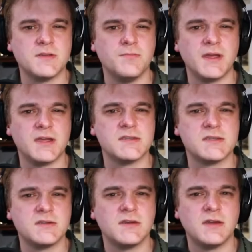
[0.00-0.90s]

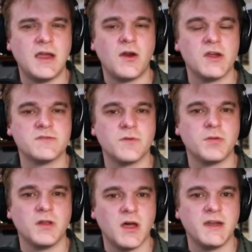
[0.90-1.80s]
biggest areas for
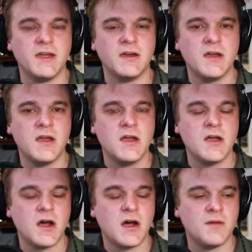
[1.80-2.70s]
Polania.
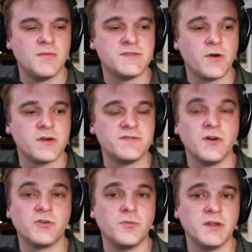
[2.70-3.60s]
Um, as far as
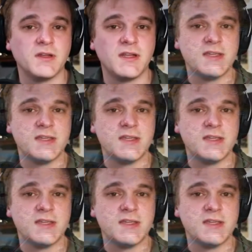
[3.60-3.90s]
vulnerability,